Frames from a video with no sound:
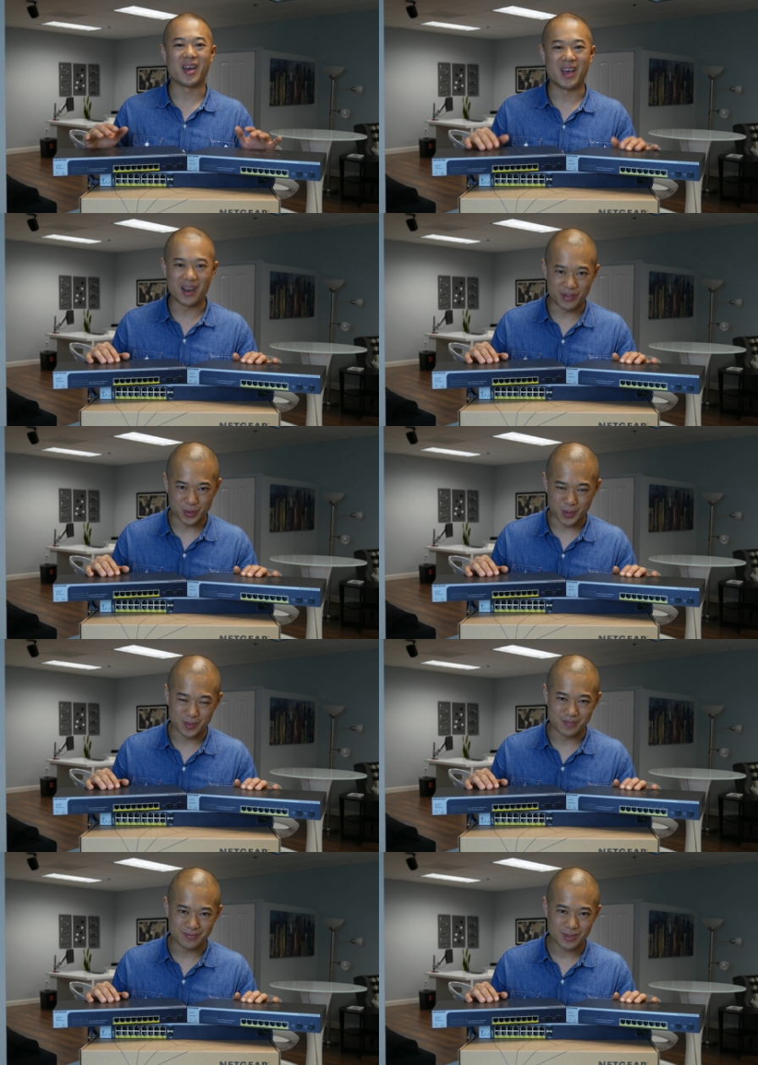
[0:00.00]

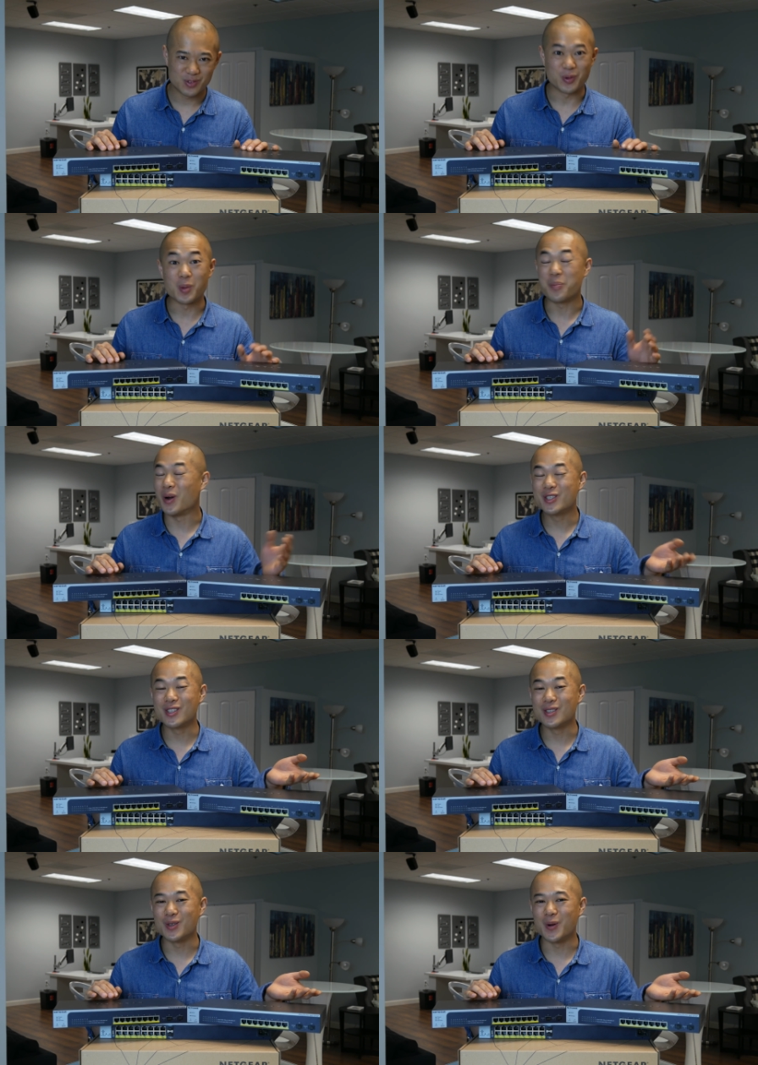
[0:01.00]
everyone, from the
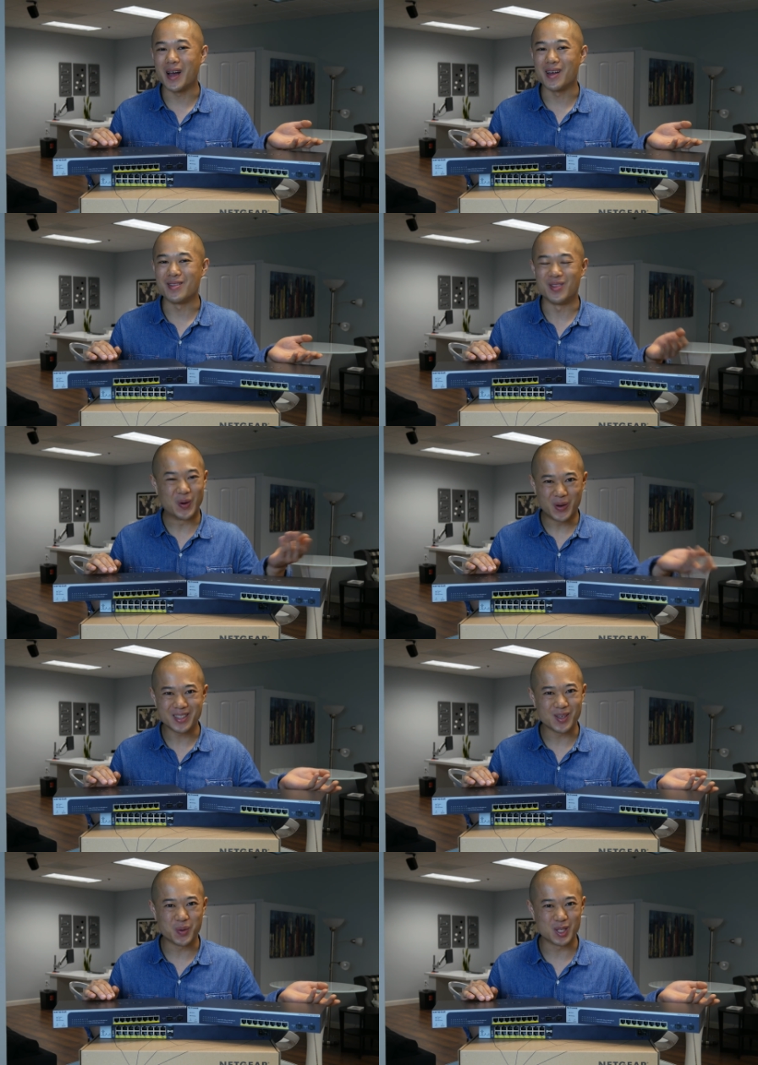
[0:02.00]
person who had no
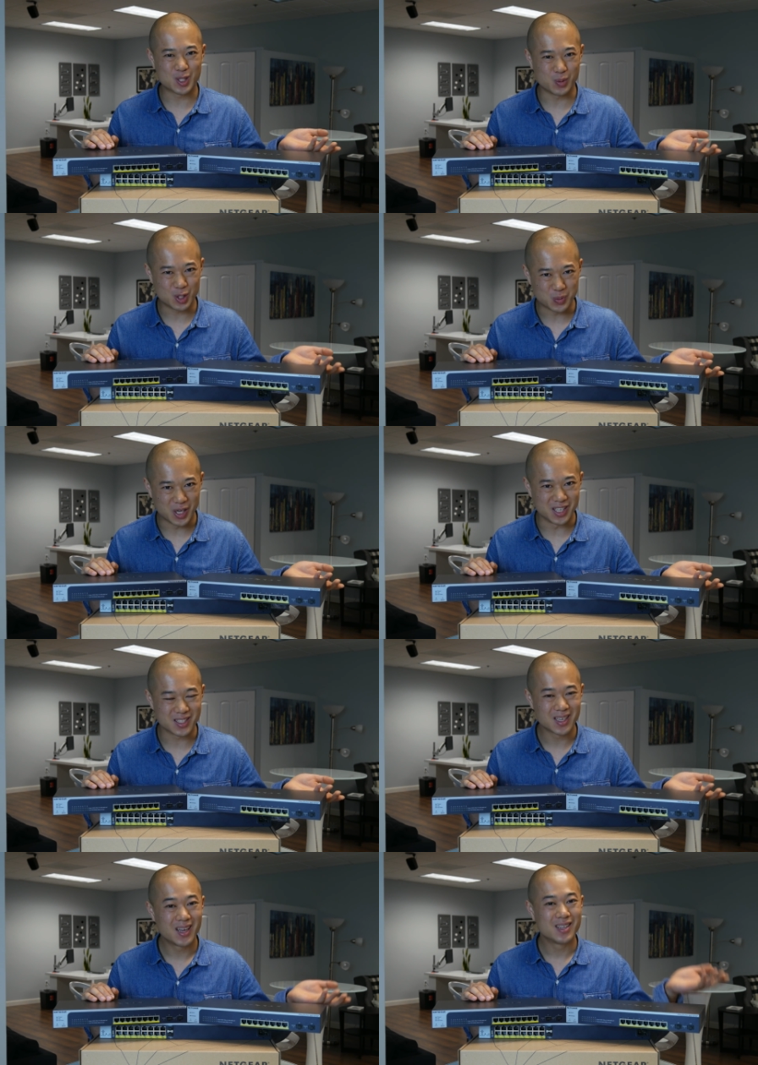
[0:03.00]
idea what a switch
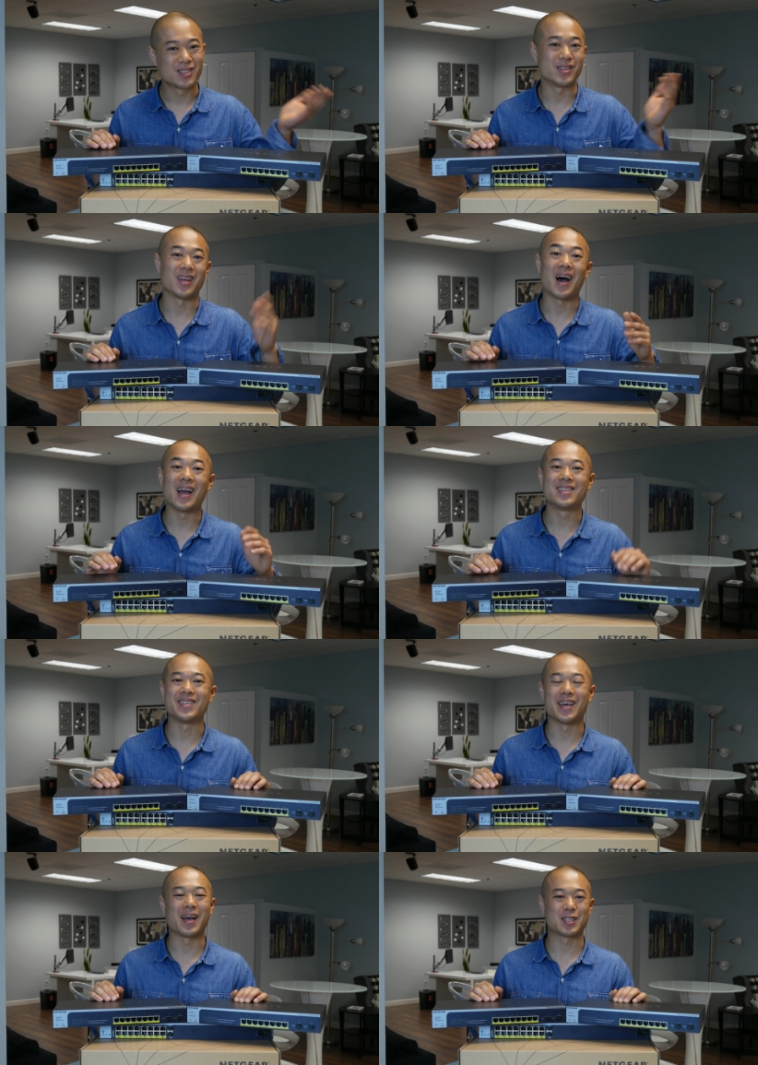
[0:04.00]
was to the
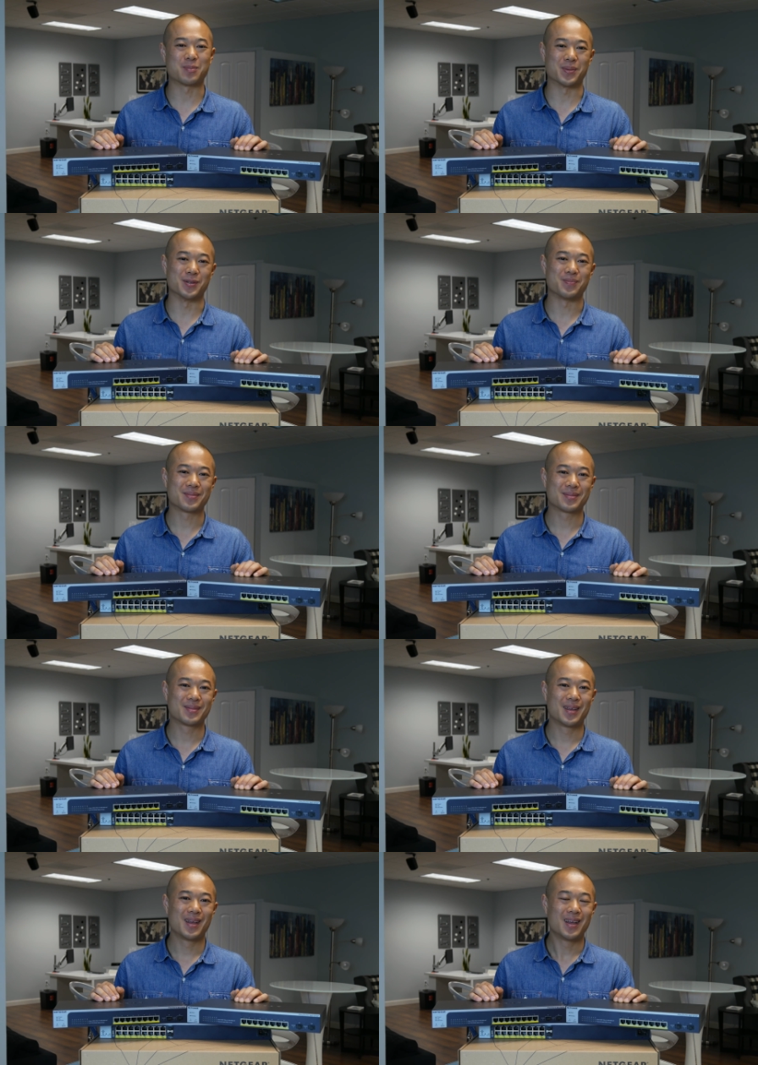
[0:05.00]
IT expert.
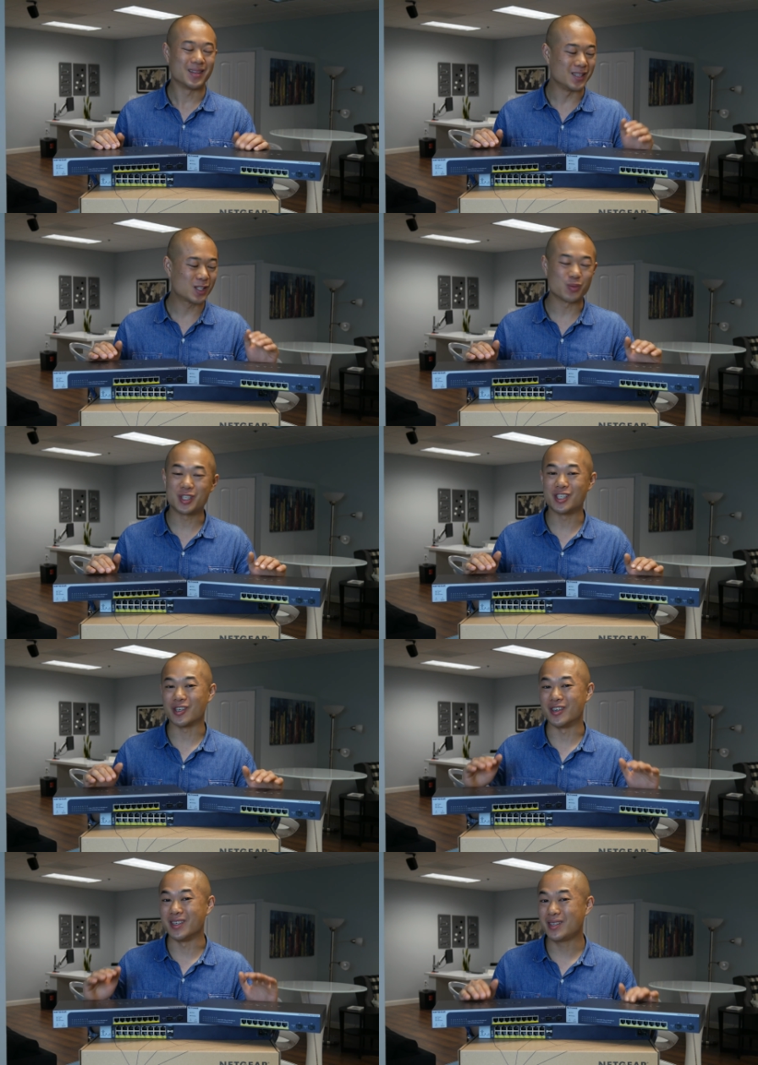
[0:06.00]
These switches
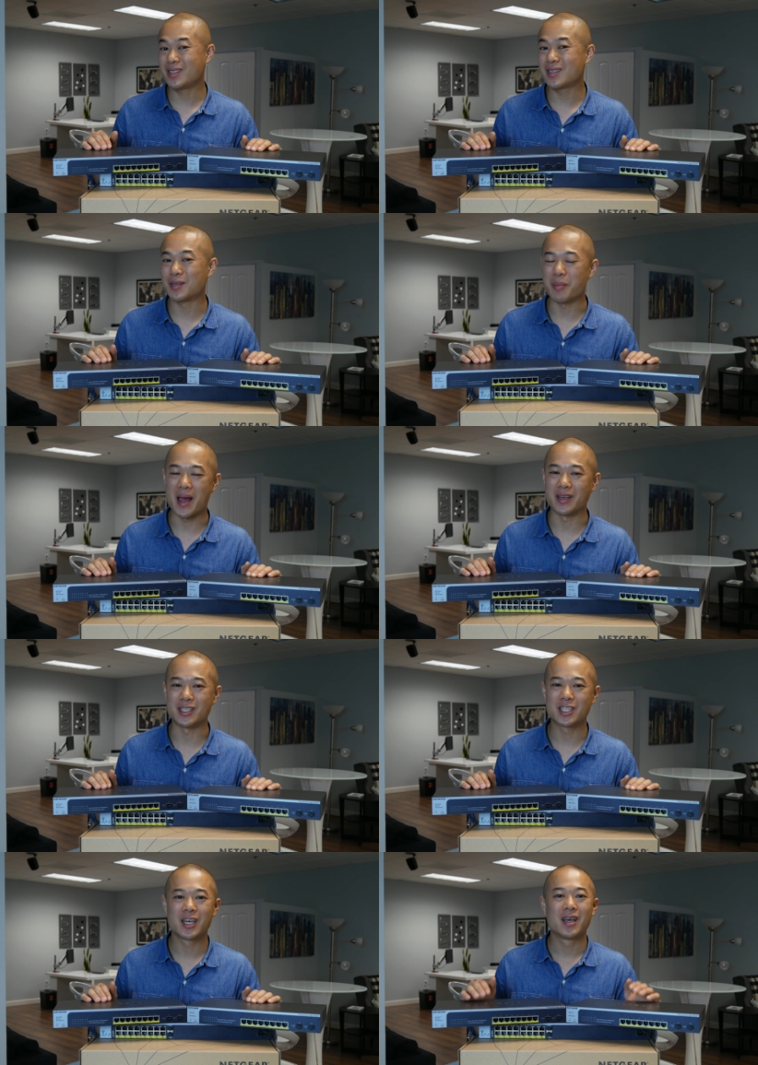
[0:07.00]
are easy to
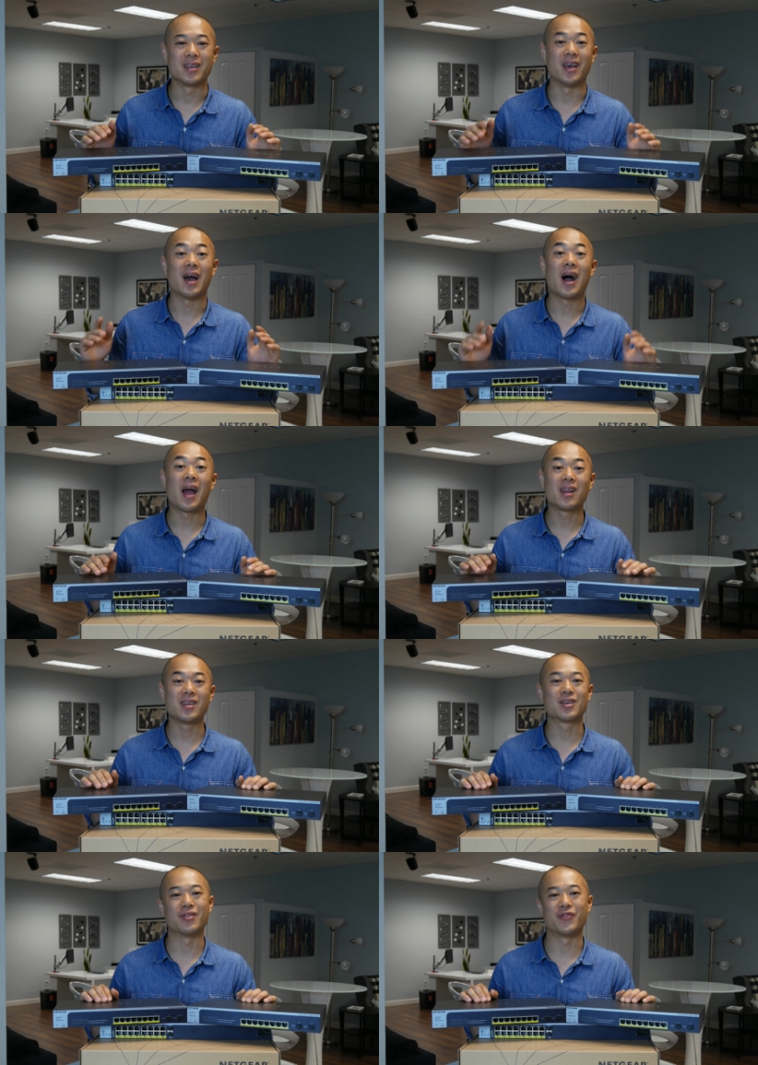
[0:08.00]
manage yet
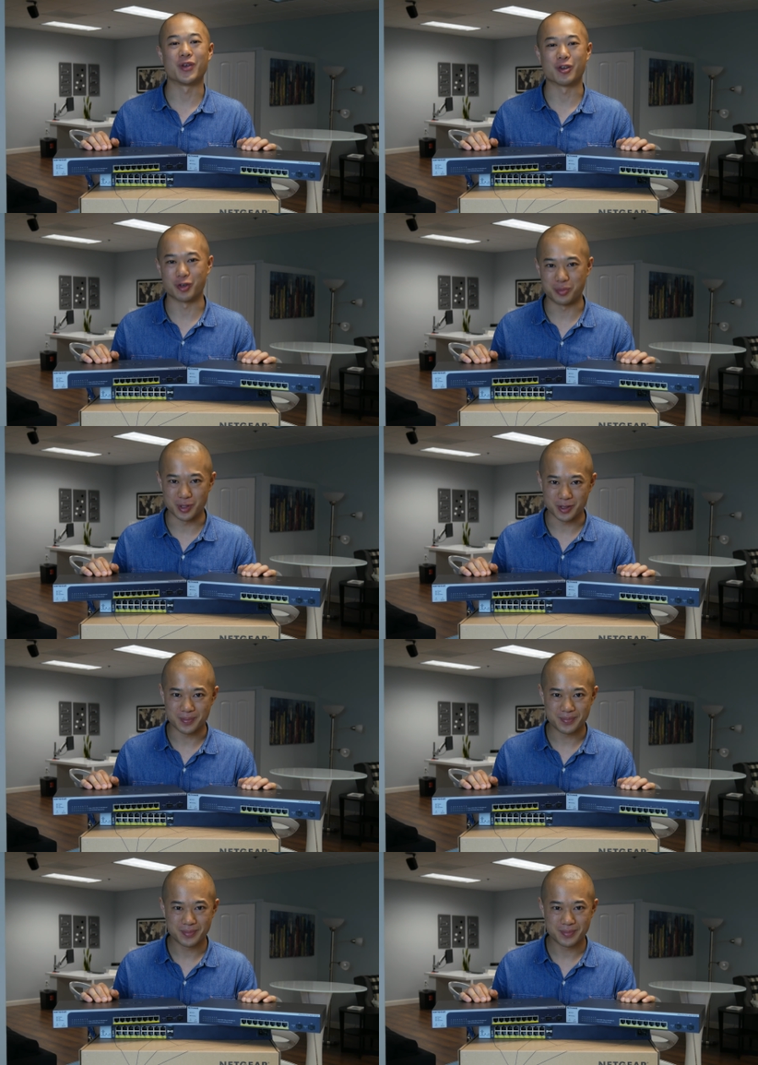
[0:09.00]
highly configurable